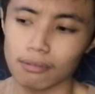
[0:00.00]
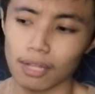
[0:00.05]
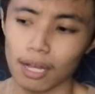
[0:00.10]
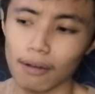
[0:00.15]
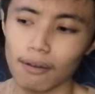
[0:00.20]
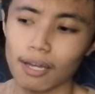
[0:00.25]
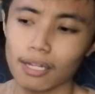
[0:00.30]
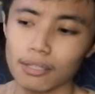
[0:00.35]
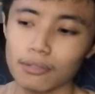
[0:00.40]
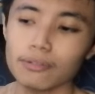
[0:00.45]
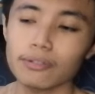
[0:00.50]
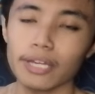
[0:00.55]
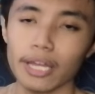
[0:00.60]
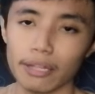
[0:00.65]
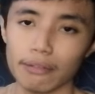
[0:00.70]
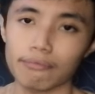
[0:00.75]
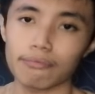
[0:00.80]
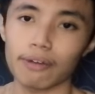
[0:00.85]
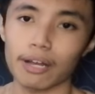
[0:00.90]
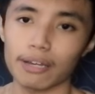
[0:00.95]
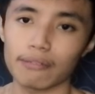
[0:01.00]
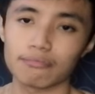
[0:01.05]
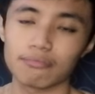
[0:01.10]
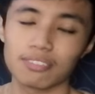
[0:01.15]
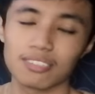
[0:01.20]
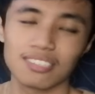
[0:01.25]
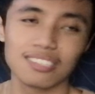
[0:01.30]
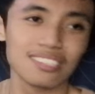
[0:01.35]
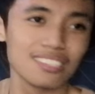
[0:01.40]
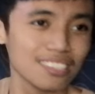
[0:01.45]
Now I do get one.
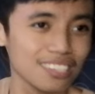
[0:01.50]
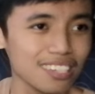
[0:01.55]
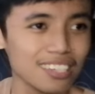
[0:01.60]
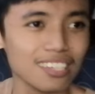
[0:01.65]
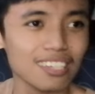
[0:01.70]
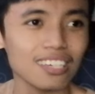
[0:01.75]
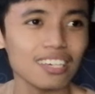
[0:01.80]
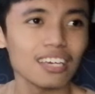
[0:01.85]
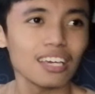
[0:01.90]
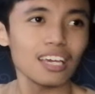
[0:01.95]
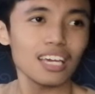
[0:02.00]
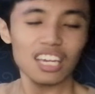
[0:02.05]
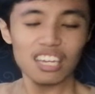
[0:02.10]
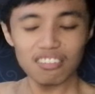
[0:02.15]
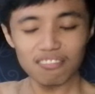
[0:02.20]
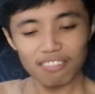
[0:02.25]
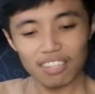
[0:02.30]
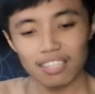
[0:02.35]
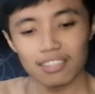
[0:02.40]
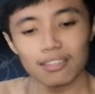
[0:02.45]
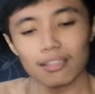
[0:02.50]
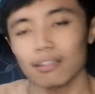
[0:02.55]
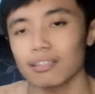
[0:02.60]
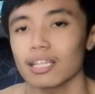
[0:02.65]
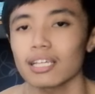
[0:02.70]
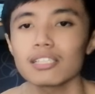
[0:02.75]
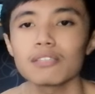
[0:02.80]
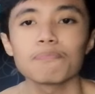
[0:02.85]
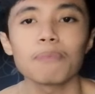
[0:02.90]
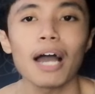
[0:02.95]
Even
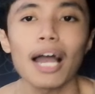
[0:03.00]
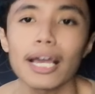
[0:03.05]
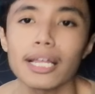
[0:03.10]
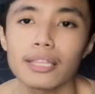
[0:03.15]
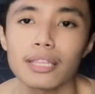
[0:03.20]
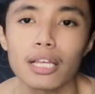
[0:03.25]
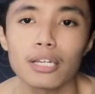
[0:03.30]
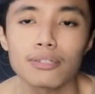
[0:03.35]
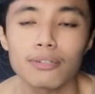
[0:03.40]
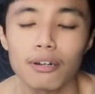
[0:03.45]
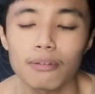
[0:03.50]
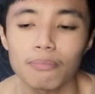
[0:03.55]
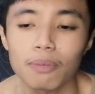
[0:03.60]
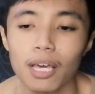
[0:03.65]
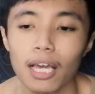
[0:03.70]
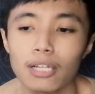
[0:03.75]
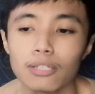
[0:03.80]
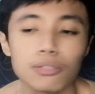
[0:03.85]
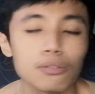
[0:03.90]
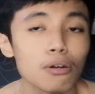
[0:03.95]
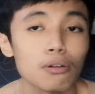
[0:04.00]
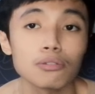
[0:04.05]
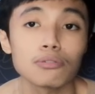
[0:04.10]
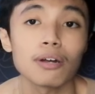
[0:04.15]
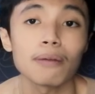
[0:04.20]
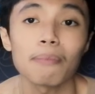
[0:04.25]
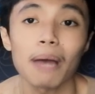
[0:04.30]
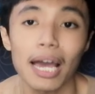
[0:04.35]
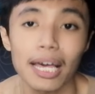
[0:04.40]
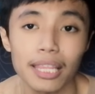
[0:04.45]
though despite the show being so
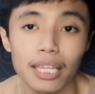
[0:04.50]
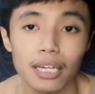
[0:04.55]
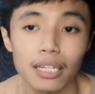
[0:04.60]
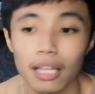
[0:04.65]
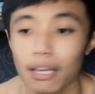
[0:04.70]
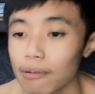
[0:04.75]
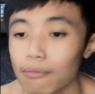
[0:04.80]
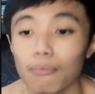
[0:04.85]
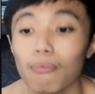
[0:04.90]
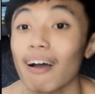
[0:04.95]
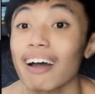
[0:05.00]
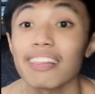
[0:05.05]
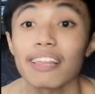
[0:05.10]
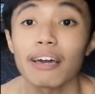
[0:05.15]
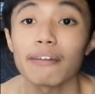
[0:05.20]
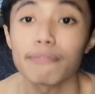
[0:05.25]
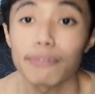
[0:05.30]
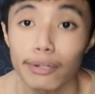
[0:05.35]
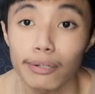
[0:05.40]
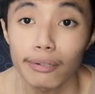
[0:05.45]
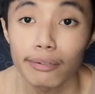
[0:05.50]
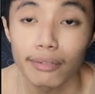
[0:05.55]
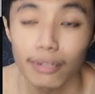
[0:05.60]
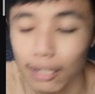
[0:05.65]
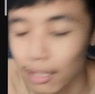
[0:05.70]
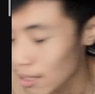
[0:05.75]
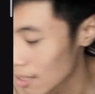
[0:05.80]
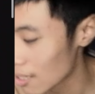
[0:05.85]
dramatic, like whatever,